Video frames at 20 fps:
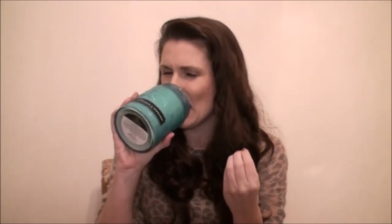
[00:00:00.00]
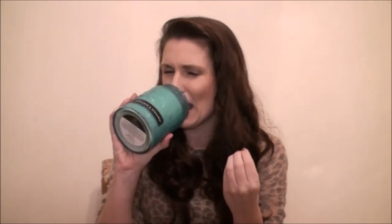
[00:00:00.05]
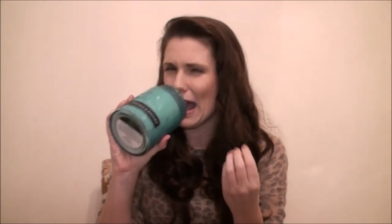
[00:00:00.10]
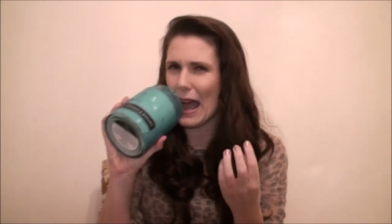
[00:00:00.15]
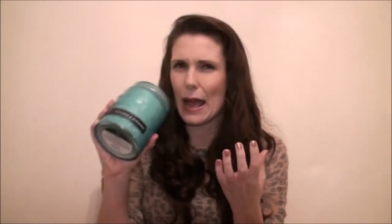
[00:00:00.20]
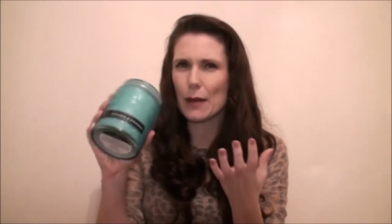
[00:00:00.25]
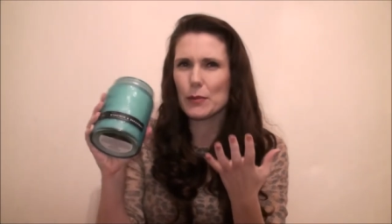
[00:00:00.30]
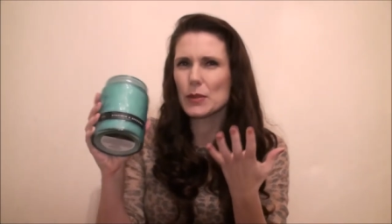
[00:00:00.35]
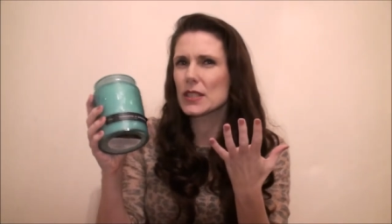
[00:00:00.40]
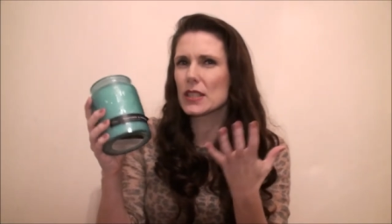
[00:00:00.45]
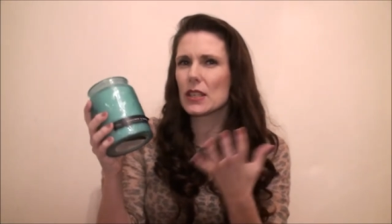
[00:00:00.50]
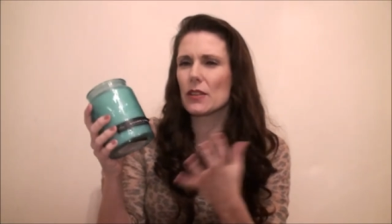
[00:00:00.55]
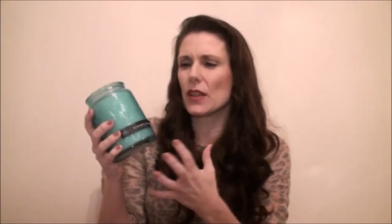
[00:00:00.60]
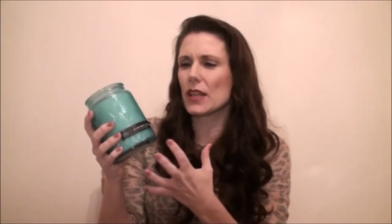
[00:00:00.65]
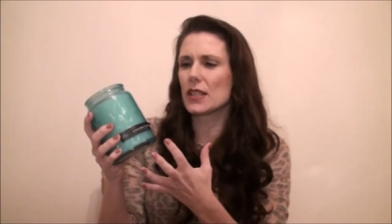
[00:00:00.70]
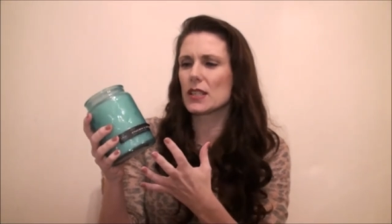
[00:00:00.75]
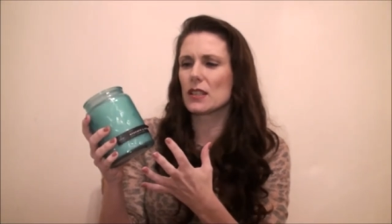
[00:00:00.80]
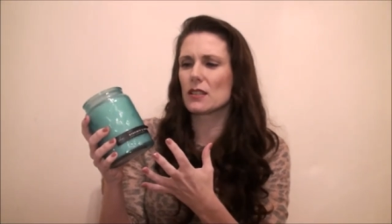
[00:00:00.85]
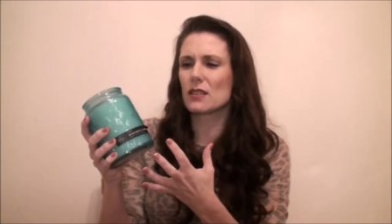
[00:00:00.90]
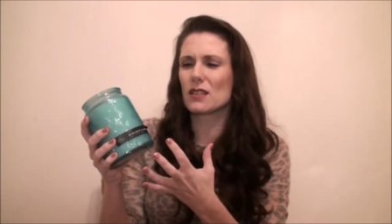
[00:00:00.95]
I would say
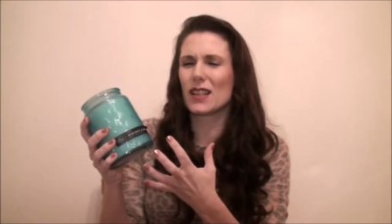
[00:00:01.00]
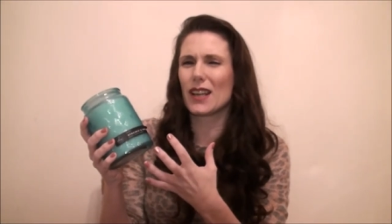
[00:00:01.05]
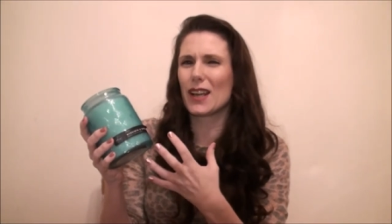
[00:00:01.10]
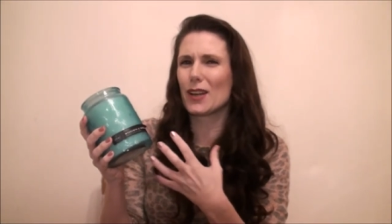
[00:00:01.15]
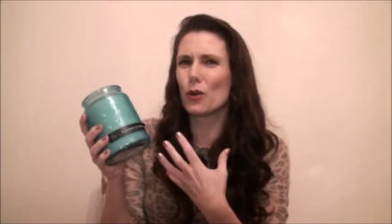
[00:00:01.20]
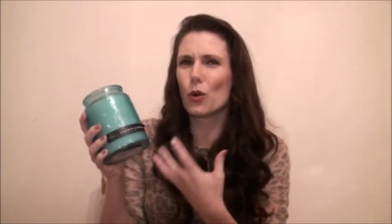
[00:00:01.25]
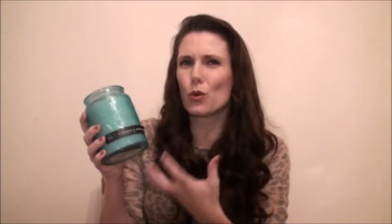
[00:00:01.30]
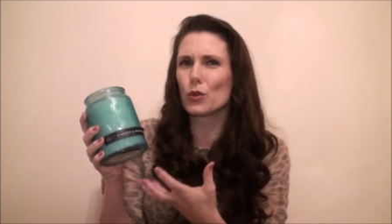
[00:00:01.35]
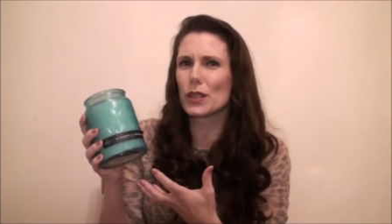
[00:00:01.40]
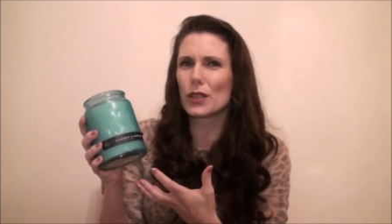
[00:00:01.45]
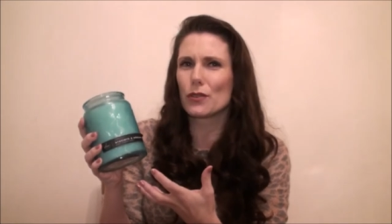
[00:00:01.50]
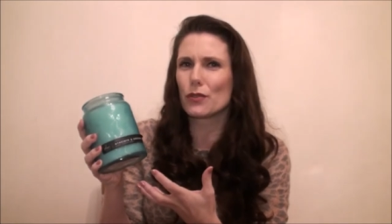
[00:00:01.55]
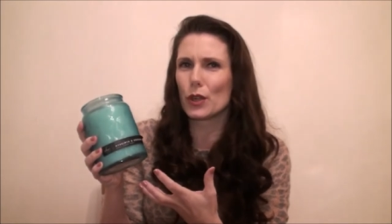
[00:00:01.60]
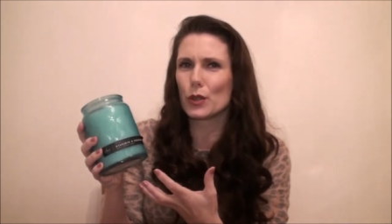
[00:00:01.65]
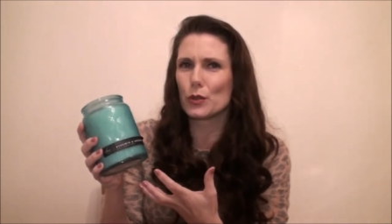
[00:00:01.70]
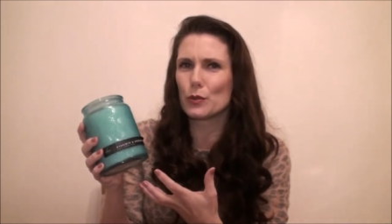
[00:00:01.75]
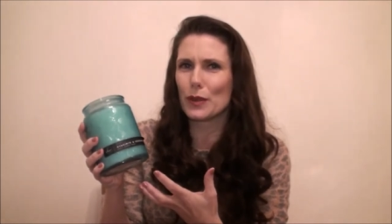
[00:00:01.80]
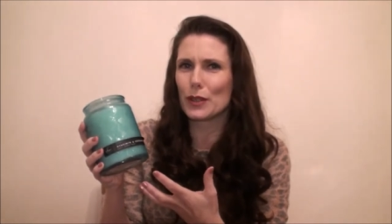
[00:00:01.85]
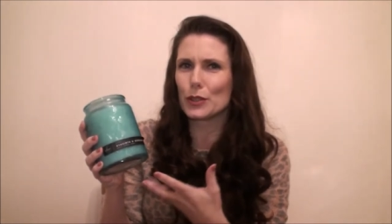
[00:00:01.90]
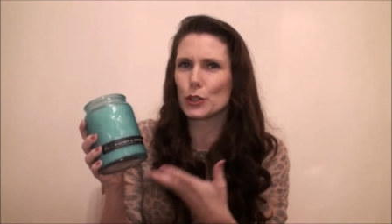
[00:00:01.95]
this is like an all year
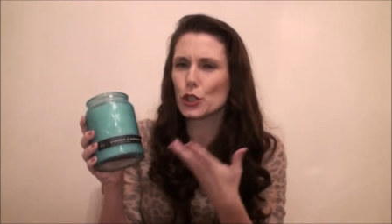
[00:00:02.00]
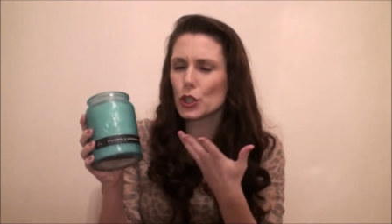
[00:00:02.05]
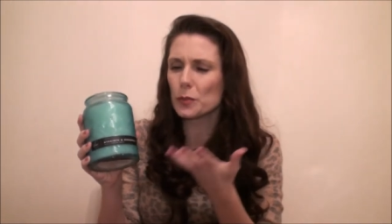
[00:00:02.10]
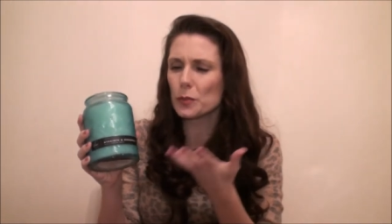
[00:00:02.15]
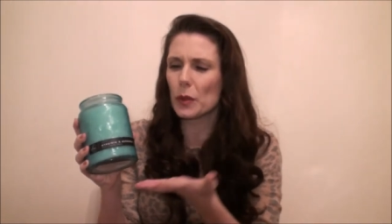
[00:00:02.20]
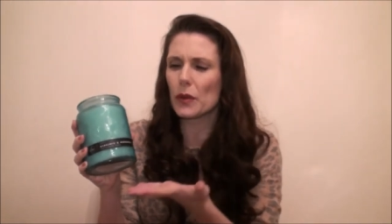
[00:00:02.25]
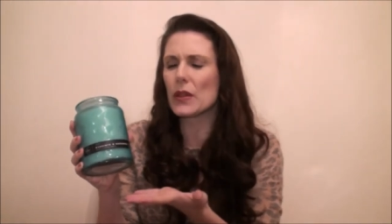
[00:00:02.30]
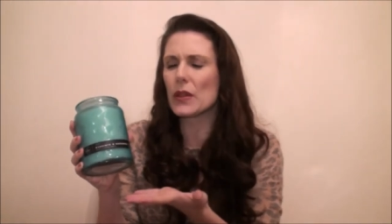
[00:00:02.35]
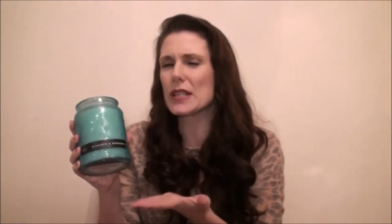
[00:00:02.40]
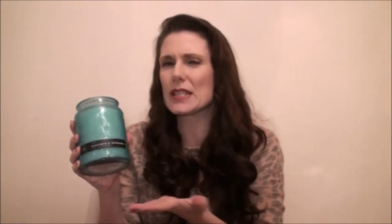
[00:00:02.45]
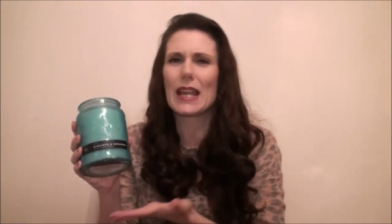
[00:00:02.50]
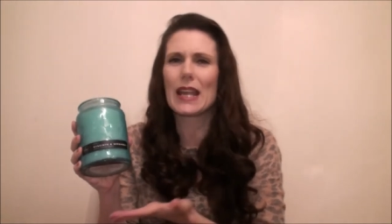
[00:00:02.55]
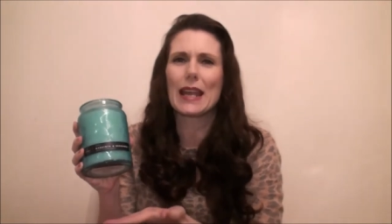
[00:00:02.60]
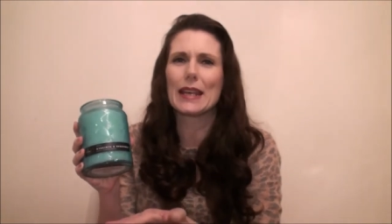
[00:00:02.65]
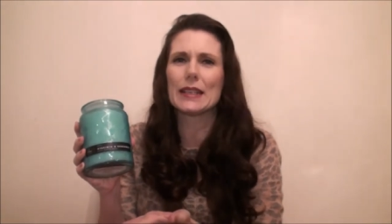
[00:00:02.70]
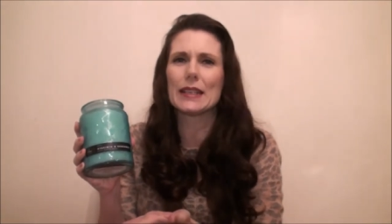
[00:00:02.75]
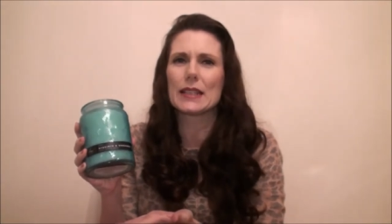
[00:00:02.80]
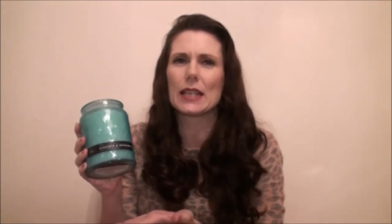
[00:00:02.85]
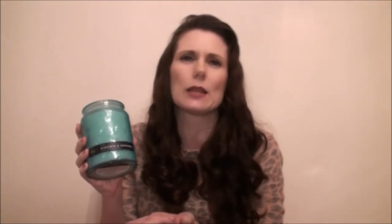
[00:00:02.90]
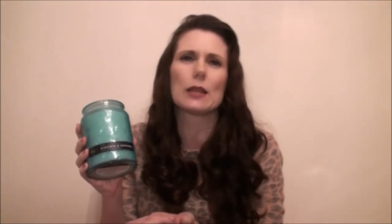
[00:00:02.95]
round one. You could burn this
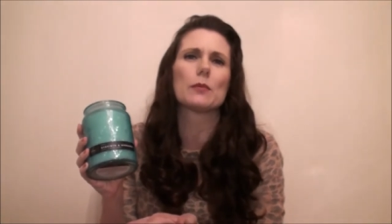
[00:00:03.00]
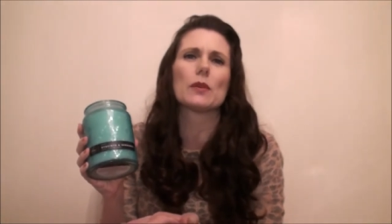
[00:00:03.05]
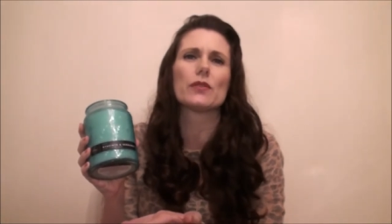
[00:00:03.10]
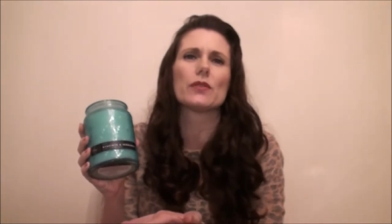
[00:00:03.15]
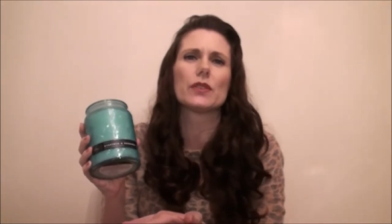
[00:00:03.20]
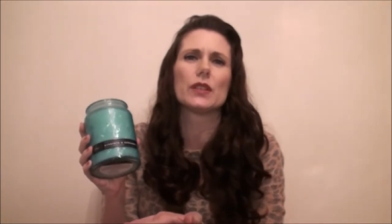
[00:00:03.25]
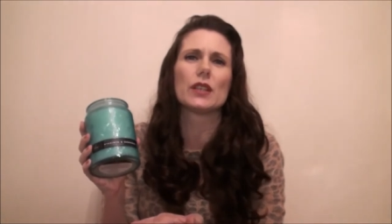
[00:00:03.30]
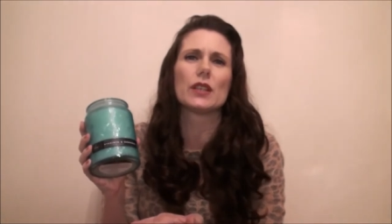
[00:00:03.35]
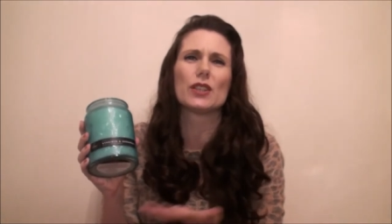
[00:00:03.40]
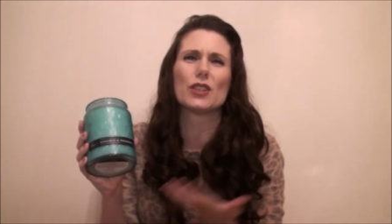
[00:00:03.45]
any time of year.